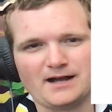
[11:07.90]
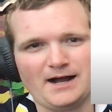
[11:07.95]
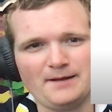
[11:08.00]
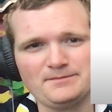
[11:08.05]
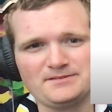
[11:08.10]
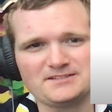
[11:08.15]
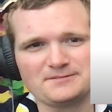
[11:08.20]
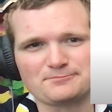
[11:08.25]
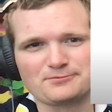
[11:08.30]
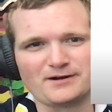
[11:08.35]
I'm
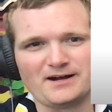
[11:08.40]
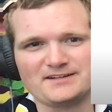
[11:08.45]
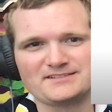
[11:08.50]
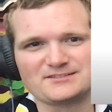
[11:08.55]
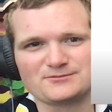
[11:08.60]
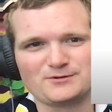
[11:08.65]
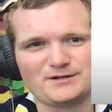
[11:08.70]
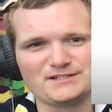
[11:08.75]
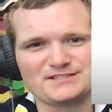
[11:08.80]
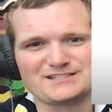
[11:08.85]
surprised it
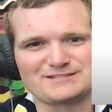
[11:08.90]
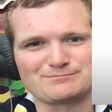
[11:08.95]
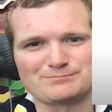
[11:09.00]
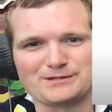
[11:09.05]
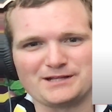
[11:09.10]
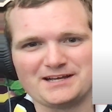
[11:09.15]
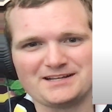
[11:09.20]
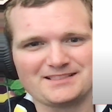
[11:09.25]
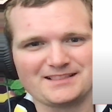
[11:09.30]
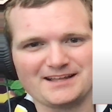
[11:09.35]
wasn't
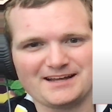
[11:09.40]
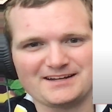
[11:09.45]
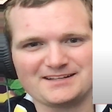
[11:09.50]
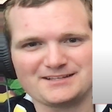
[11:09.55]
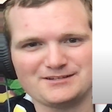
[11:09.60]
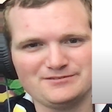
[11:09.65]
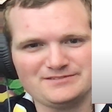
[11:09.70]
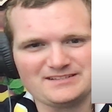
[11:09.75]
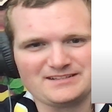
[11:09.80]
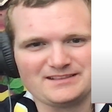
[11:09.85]
bloodletting
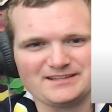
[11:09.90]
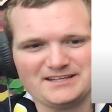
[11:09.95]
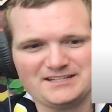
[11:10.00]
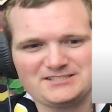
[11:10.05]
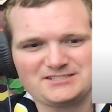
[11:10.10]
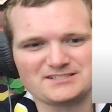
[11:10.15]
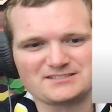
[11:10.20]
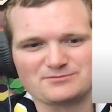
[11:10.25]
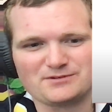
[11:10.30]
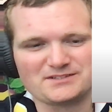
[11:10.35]
using
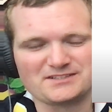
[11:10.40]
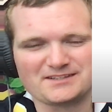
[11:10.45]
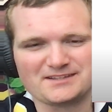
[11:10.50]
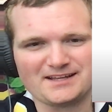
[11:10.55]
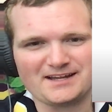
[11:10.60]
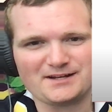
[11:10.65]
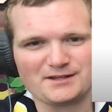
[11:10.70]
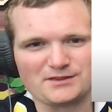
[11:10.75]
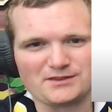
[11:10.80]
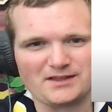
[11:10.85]
leeches. Wasn't
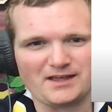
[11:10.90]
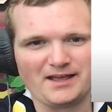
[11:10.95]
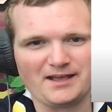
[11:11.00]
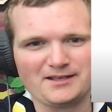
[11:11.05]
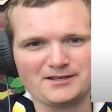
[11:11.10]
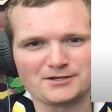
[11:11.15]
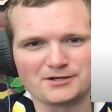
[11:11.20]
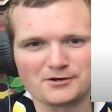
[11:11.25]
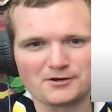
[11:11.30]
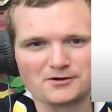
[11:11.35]
that a
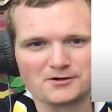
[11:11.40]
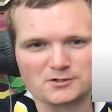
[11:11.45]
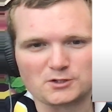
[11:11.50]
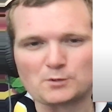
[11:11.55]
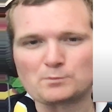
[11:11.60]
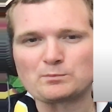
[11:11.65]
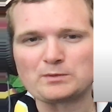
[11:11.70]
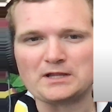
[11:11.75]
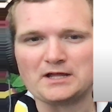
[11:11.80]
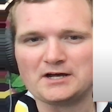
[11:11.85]
thing? Your your
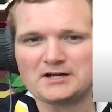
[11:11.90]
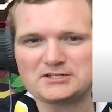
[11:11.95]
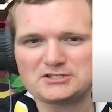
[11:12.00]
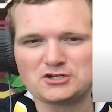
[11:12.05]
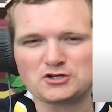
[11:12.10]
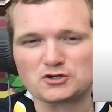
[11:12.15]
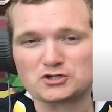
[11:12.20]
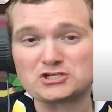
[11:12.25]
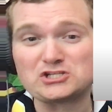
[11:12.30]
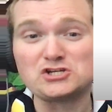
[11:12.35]
blood,
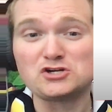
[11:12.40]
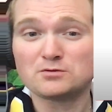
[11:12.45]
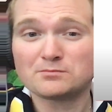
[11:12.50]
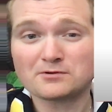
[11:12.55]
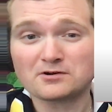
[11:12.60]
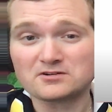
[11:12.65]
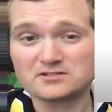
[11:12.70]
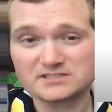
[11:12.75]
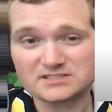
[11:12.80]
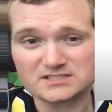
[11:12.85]
your
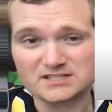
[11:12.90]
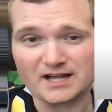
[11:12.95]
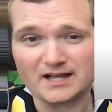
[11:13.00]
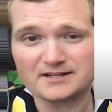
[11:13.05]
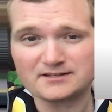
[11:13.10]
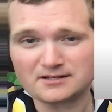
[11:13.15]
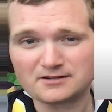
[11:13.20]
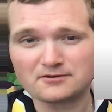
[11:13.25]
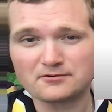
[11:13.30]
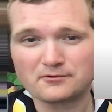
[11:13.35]
humor's
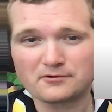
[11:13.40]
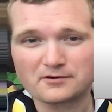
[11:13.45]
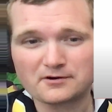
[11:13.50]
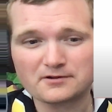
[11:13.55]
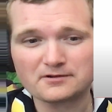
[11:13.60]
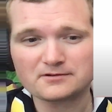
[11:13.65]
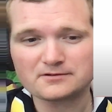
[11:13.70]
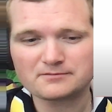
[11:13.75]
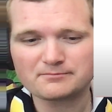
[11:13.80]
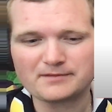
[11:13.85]
not in
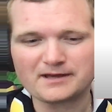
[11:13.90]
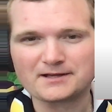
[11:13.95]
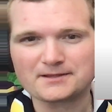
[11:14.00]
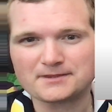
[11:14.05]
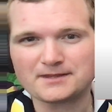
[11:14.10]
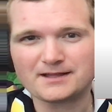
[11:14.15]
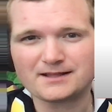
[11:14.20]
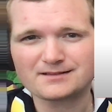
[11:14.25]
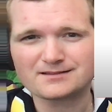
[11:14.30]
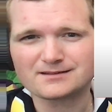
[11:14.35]
order back
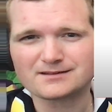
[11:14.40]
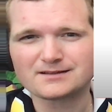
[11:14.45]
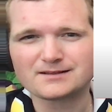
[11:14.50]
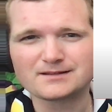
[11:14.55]
then?